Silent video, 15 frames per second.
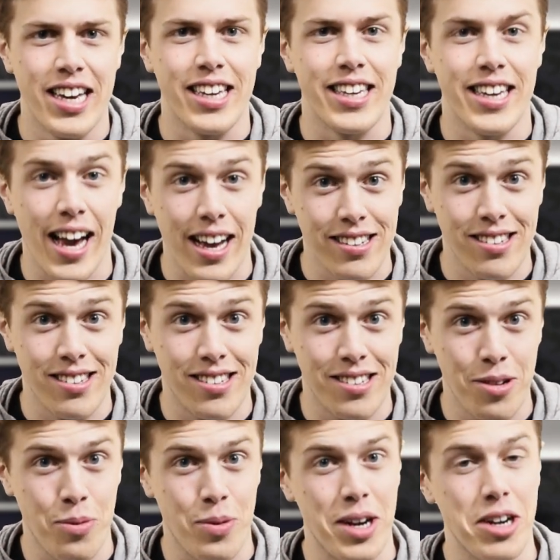
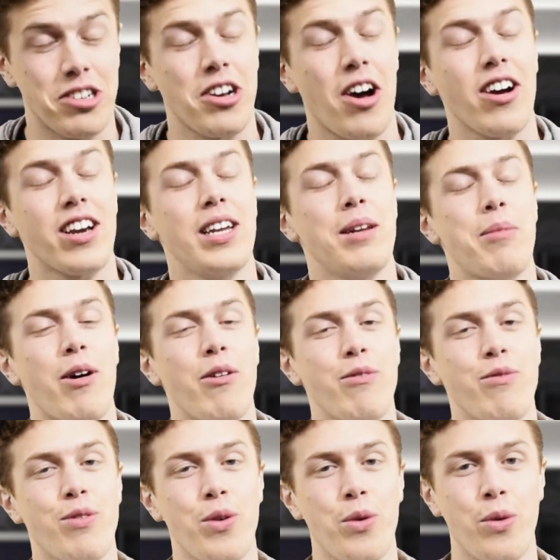Yes, we are talking about
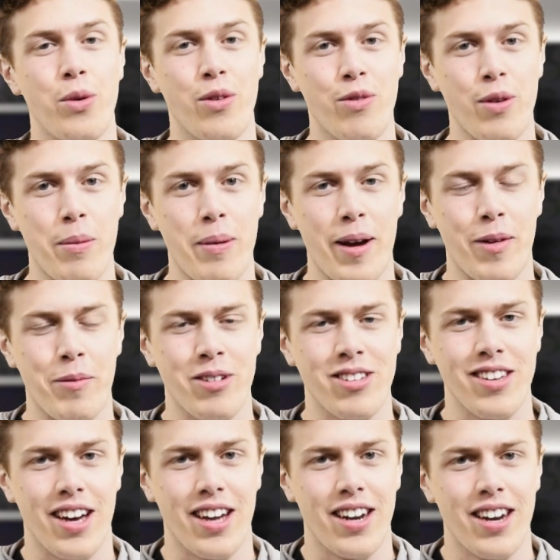food from
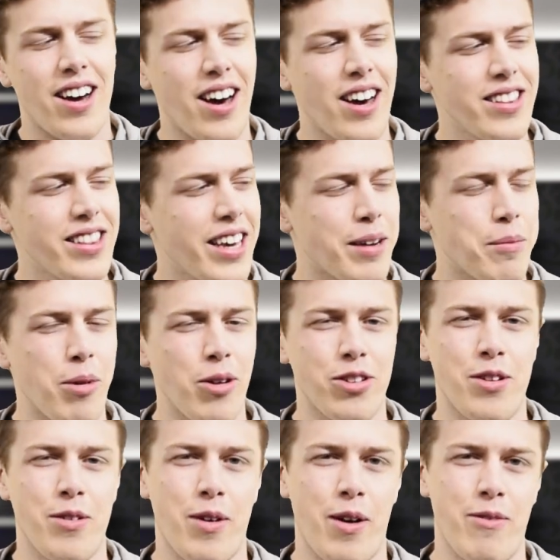Amazon. Unlike
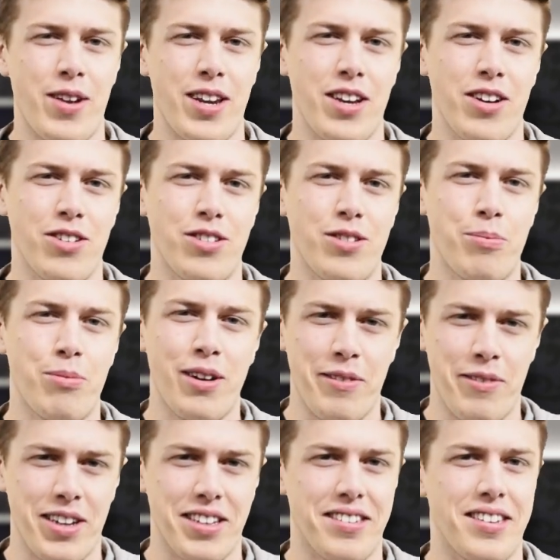most of our videos
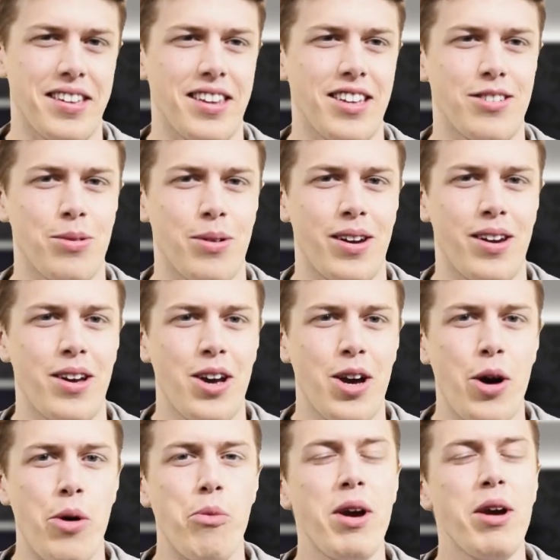previous to this one,
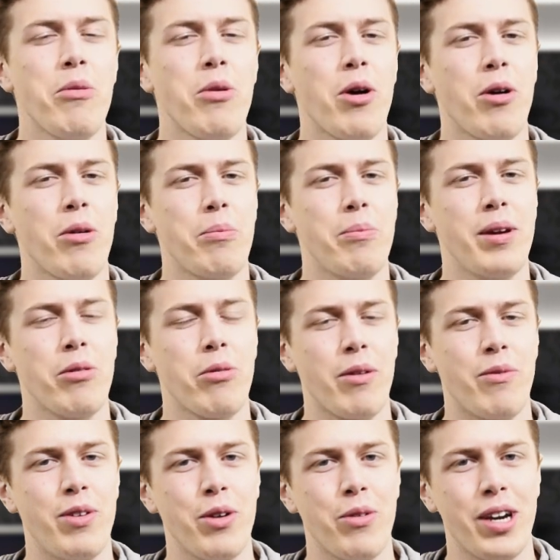we will be
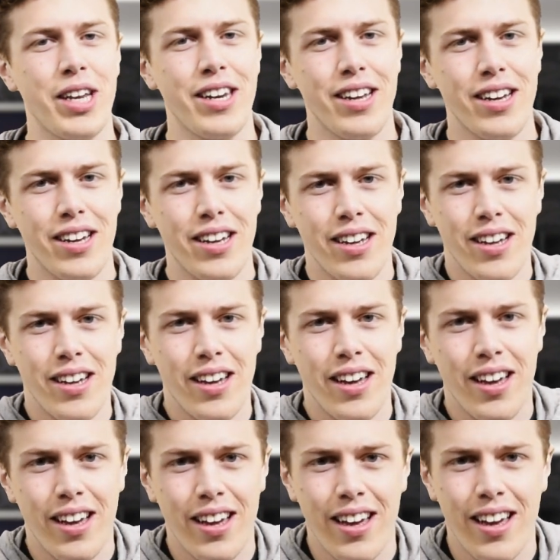reviewing
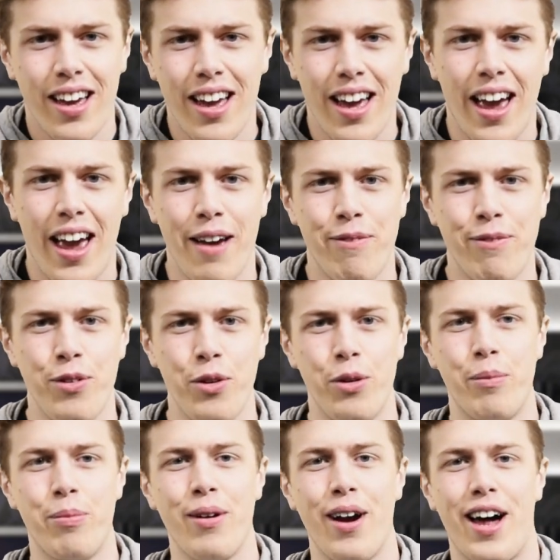a
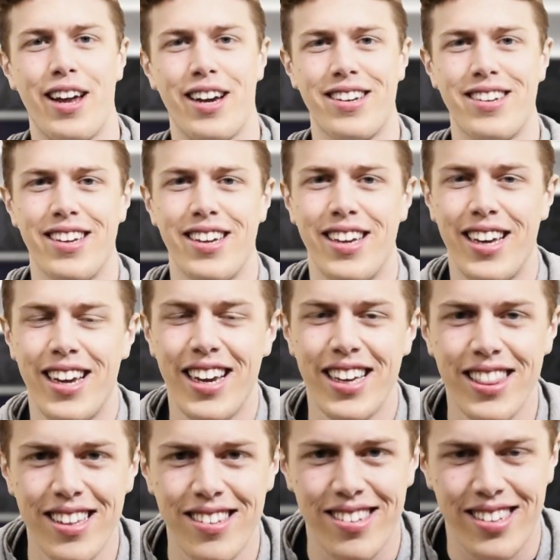food product.
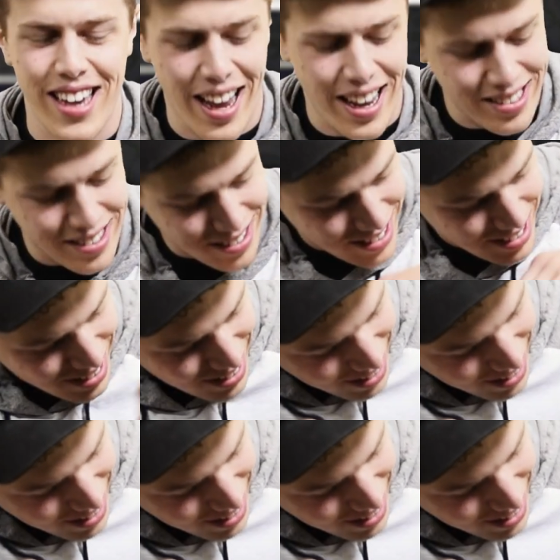In this case,